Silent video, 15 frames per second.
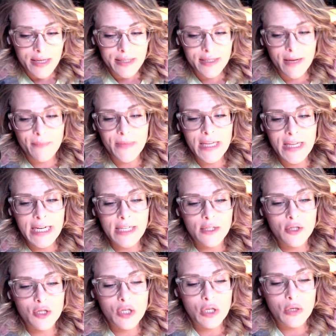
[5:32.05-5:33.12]
something
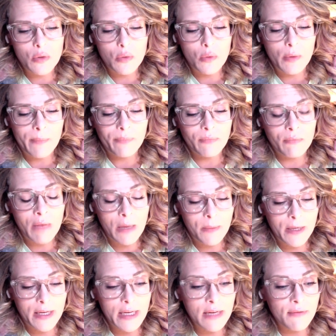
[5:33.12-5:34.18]
to
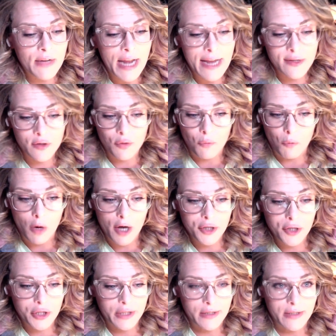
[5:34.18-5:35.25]
maybe even as you're
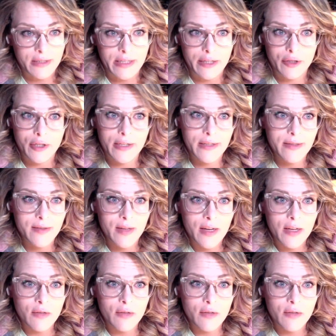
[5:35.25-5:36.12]
washing the dishes,